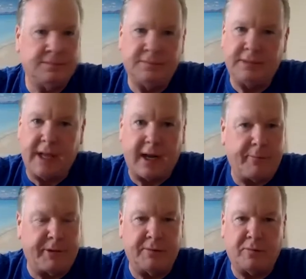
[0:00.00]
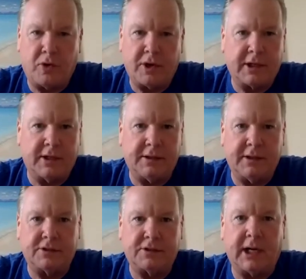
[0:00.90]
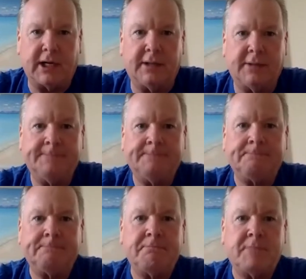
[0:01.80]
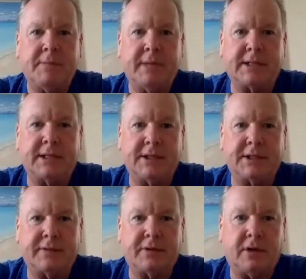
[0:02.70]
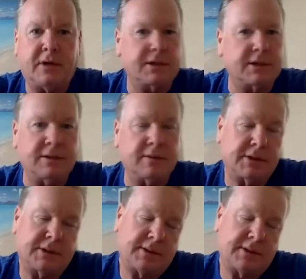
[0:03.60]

get up in the morning and try to make sense of it all, because it was